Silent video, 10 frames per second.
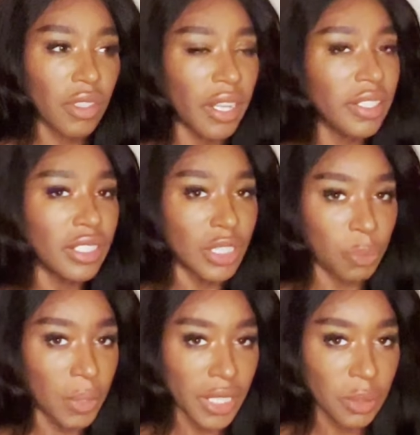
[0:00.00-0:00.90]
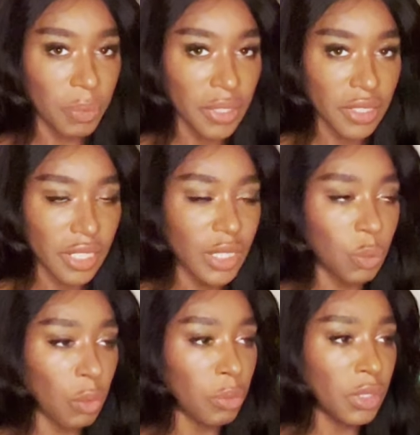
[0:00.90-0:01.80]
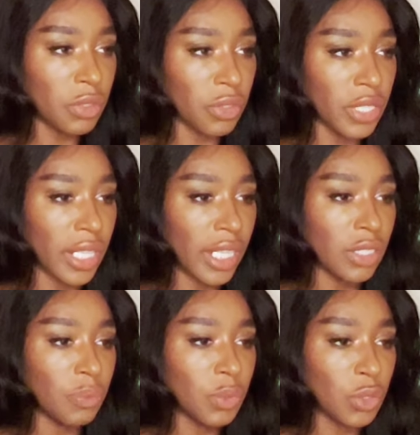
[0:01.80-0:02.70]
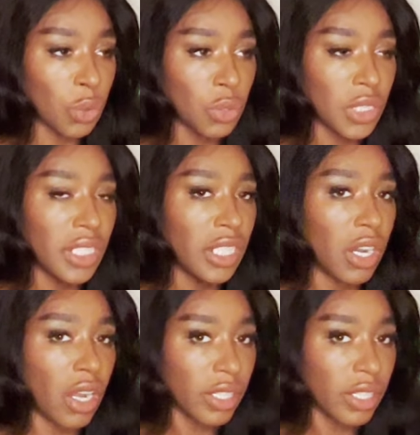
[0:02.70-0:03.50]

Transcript: and displacement is when we turn a socially